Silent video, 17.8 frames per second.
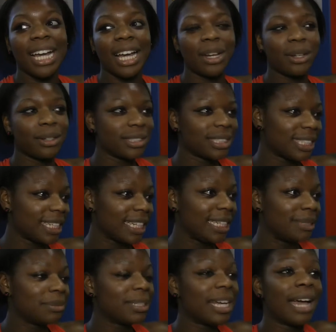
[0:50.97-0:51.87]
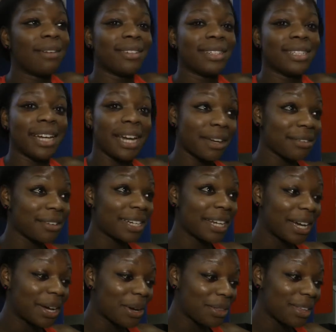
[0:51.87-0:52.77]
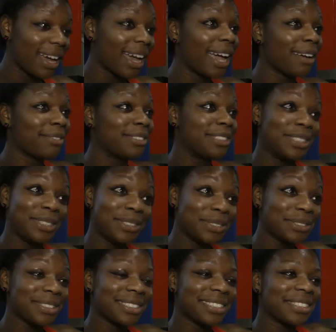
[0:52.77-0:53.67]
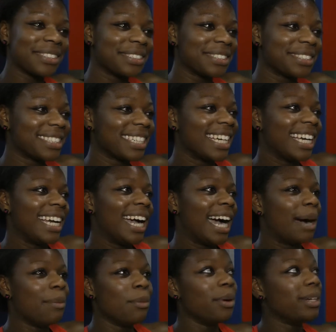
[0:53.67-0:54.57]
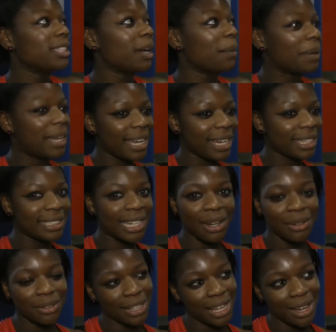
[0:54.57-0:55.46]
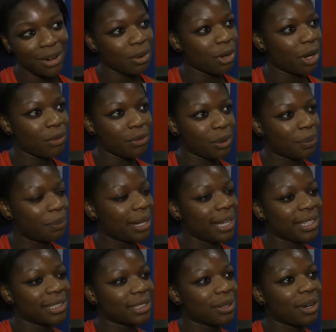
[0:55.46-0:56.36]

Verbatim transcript: a good team, and I have a diary now that I have to use because I'm always up here, down there, all over the place,